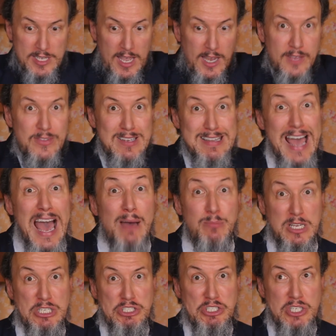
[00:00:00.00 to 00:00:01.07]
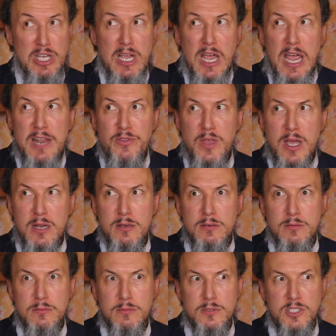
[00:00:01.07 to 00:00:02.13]
taken the tablets and
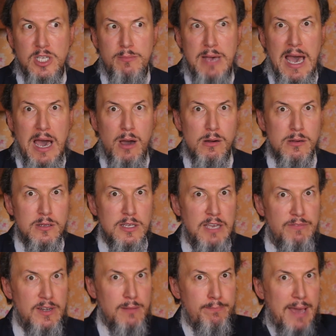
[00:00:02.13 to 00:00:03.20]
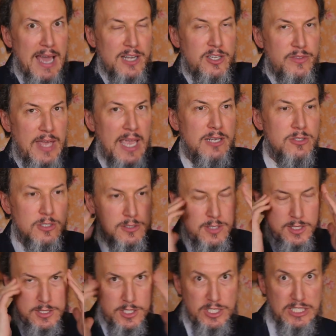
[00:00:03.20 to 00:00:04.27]
then somehow given it back to the angels
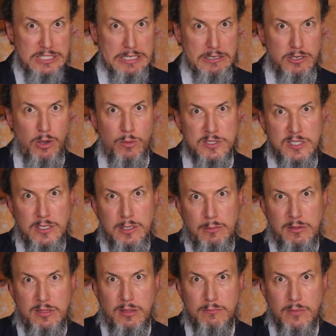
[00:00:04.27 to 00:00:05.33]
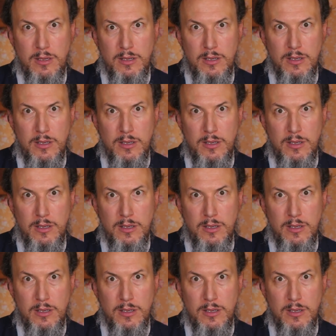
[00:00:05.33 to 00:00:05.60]
because he just didn't know what to do with them.